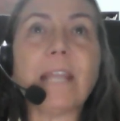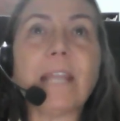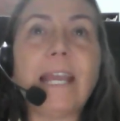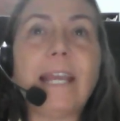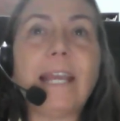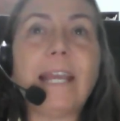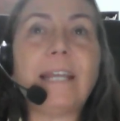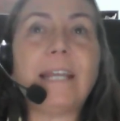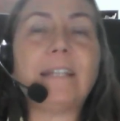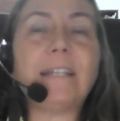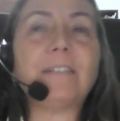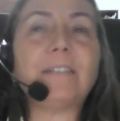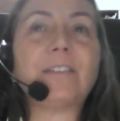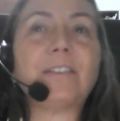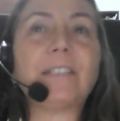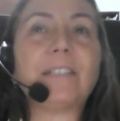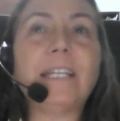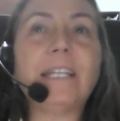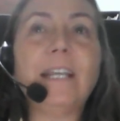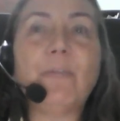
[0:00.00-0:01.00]

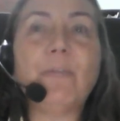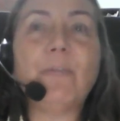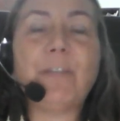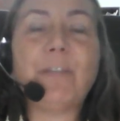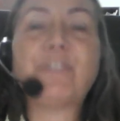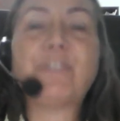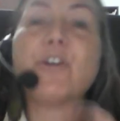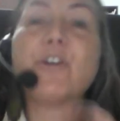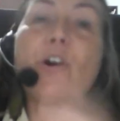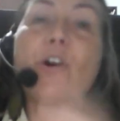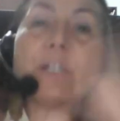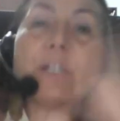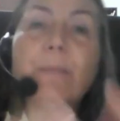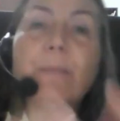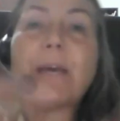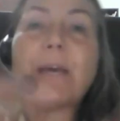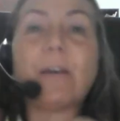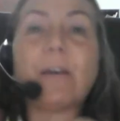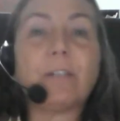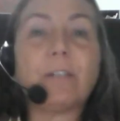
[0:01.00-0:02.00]
And we talked
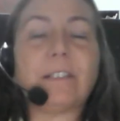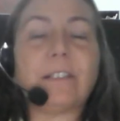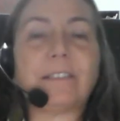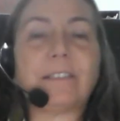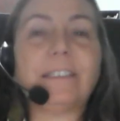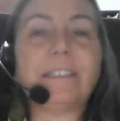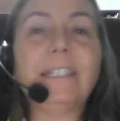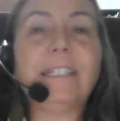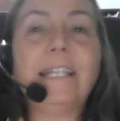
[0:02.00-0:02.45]
about it.